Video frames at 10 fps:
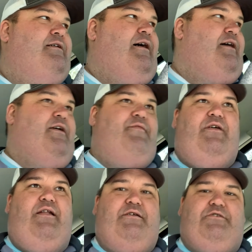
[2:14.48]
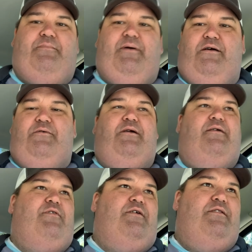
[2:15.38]
I'll give you an extra buck or
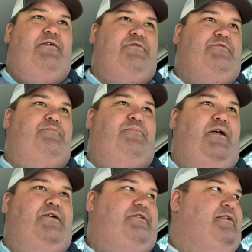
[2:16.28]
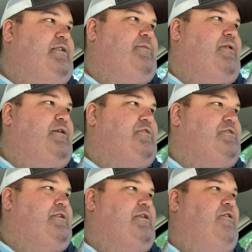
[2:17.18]
whatever. Those plush Disney
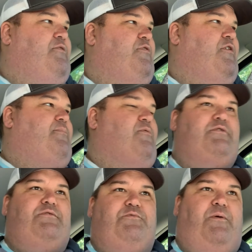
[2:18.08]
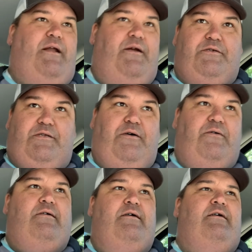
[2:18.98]
plushes can go for upwards of twenty or
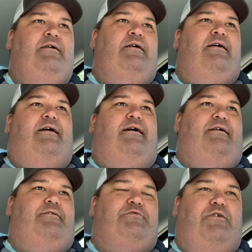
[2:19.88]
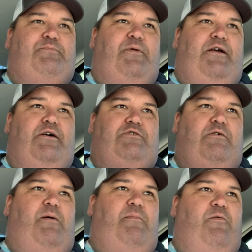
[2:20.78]
so. Uh, so it's pretty good. So
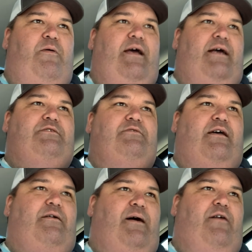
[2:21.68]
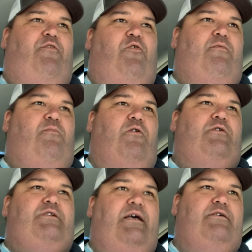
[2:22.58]
I'm on my way. I still got about four more
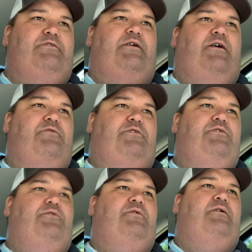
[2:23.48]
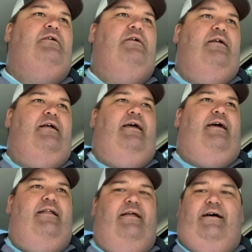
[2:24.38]
sales to go to,
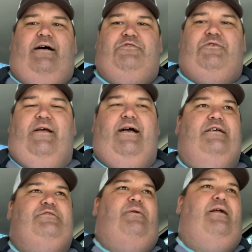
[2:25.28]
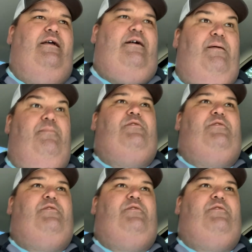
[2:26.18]
and uh, I'll show you guys what I come up